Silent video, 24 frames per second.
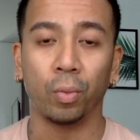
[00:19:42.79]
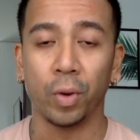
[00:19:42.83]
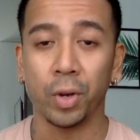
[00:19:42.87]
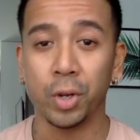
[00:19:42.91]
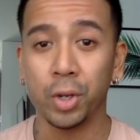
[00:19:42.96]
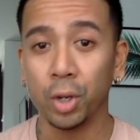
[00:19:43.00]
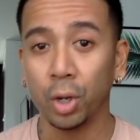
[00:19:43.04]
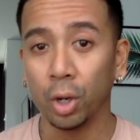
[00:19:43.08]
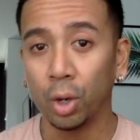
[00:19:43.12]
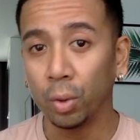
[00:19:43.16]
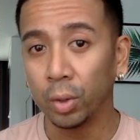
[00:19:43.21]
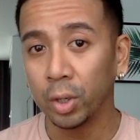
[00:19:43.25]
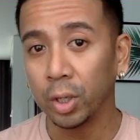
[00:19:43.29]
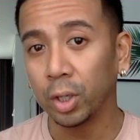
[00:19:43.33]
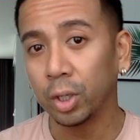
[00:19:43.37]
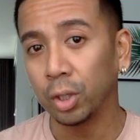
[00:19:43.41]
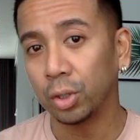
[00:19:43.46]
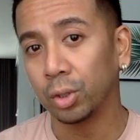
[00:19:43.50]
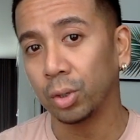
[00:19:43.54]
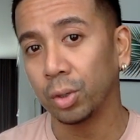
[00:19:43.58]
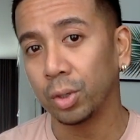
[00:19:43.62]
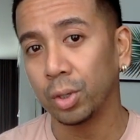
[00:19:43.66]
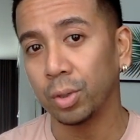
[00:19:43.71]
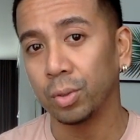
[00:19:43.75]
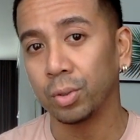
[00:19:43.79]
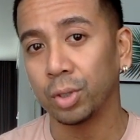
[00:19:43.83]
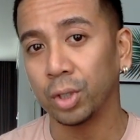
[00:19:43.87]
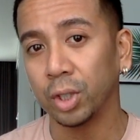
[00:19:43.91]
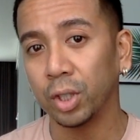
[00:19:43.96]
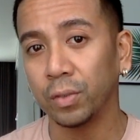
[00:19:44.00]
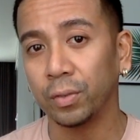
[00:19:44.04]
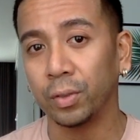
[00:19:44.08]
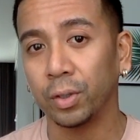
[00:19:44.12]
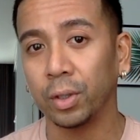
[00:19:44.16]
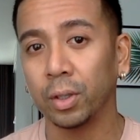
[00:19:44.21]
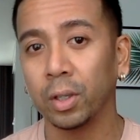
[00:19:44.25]
When you own and control your own
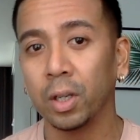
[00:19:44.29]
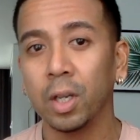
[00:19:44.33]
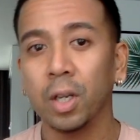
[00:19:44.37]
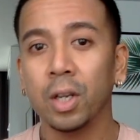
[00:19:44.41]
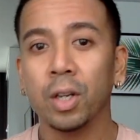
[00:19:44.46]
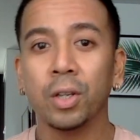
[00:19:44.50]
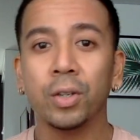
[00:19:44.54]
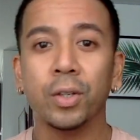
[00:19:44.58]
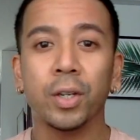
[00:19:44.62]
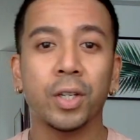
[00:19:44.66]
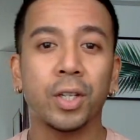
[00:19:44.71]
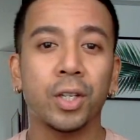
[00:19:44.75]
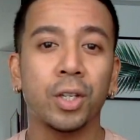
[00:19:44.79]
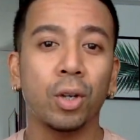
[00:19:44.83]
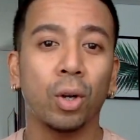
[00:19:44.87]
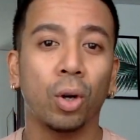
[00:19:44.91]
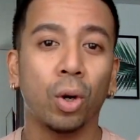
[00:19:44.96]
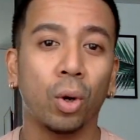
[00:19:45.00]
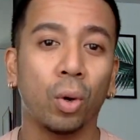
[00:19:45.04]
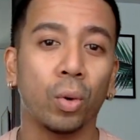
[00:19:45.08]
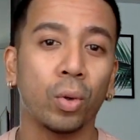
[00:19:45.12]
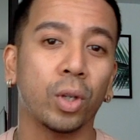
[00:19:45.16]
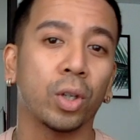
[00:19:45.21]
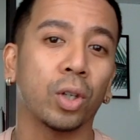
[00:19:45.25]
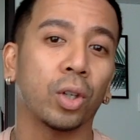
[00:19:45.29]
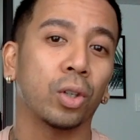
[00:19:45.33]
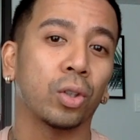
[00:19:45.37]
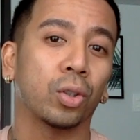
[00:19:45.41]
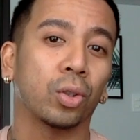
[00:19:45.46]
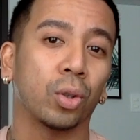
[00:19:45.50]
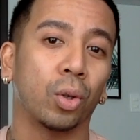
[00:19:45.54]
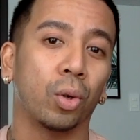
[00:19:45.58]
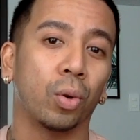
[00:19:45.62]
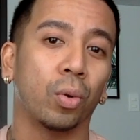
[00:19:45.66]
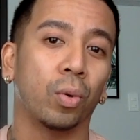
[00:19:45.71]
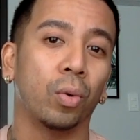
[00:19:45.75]
server, you actually own and
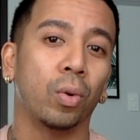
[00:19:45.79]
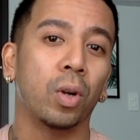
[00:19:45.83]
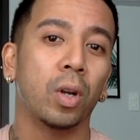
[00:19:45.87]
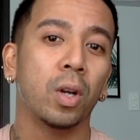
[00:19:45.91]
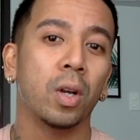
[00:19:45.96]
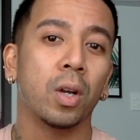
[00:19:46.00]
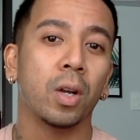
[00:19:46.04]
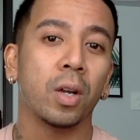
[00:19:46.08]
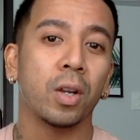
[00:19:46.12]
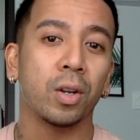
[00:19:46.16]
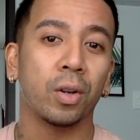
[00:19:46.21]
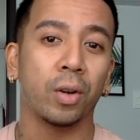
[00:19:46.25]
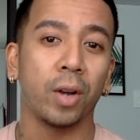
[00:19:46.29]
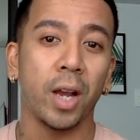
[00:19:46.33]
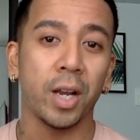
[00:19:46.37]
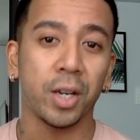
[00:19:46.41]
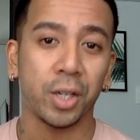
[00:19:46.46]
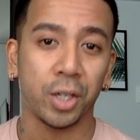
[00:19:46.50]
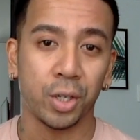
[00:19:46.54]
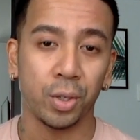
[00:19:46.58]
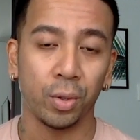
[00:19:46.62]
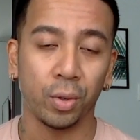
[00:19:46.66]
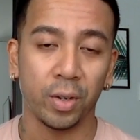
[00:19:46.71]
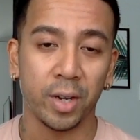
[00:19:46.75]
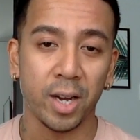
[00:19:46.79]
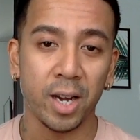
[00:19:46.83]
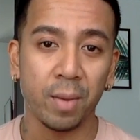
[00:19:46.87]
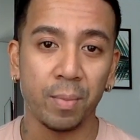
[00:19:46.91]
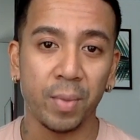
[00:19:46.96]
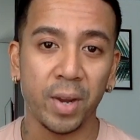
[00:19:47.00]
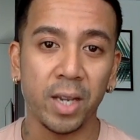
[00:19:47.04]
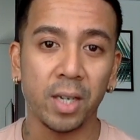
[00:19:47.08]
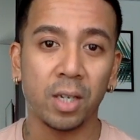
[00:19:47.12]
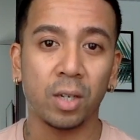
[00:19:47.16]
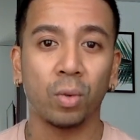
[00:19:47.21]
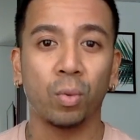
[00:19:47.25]
control your SQL
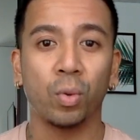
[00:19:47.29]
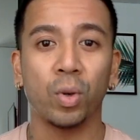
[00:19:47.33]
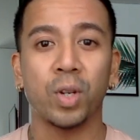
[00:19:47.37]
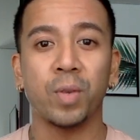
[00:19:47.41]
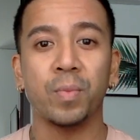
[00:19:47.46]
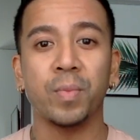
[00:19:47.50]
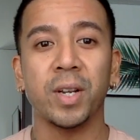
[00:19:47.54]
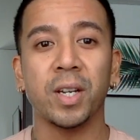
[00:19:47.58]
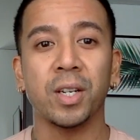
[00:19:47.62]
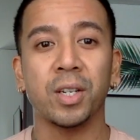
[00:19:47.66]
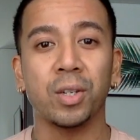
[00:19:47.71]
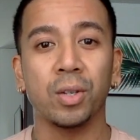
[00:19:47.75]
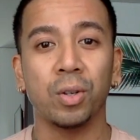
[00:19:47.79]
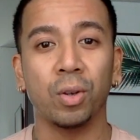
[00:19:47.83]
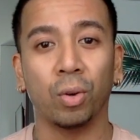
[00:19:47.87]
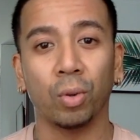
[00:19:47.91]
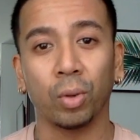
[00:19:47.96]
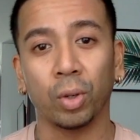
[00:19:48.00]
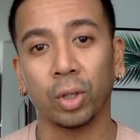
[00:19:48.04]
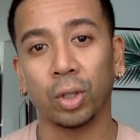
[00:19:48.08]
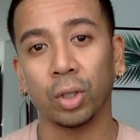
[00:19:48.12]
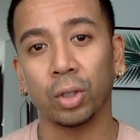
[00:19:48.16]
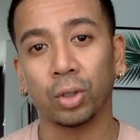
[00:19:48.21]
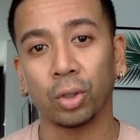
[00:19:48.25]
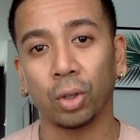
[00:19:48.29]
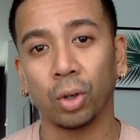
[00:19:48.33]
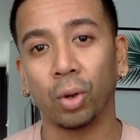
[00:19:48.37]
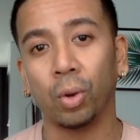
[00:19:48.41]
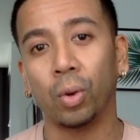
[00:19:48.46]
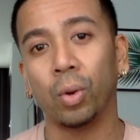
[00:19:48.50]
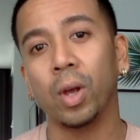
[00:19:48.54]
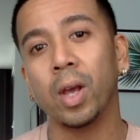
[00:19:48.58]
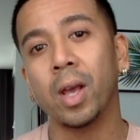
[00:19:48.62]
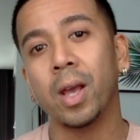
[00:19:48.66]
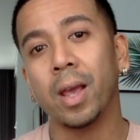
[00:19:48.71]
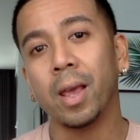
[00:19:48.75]
database, which means you own and
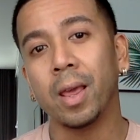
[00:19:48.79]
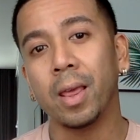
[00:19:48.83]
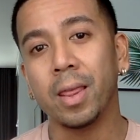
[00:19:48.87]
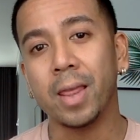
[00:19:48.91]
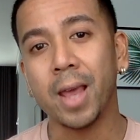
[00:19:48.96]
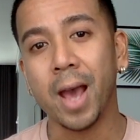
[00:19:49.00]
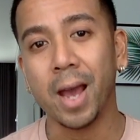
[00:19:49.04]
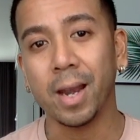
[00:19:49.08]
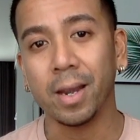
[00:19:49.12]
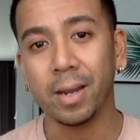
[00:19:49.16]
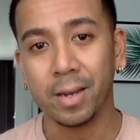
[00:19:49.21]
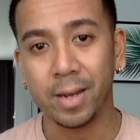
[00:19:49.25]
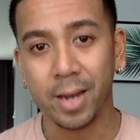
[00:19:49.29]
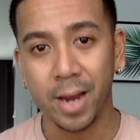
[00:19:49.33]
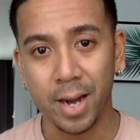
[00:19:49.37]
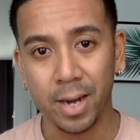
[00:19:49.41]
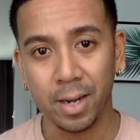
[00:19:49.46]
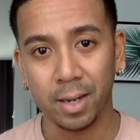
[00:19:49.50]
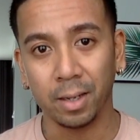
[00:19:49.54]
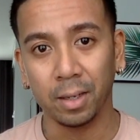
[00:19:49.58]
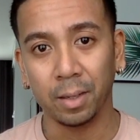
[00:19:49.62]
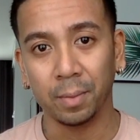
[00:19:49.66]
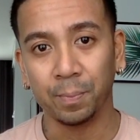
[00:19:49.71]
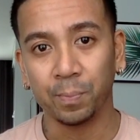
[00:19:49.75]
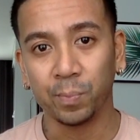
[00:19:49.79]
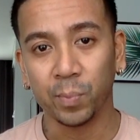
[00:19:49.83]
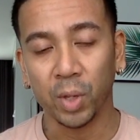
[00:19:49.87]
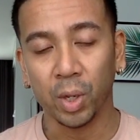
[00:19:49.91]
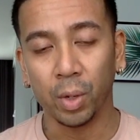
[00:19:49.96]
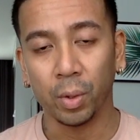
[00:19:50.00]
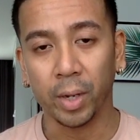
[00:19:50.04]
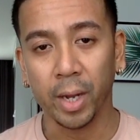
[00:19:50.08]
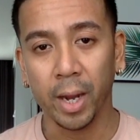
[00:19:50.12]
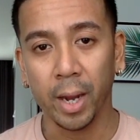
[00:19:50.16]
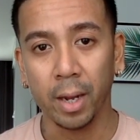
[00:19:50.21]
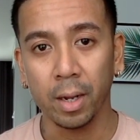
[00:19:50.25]
control that data,
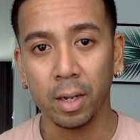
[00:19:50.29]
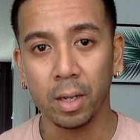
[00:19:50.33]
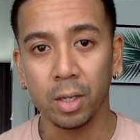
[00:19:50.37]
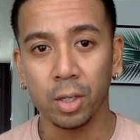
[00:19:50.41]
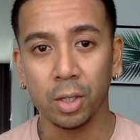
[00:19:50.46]
okay?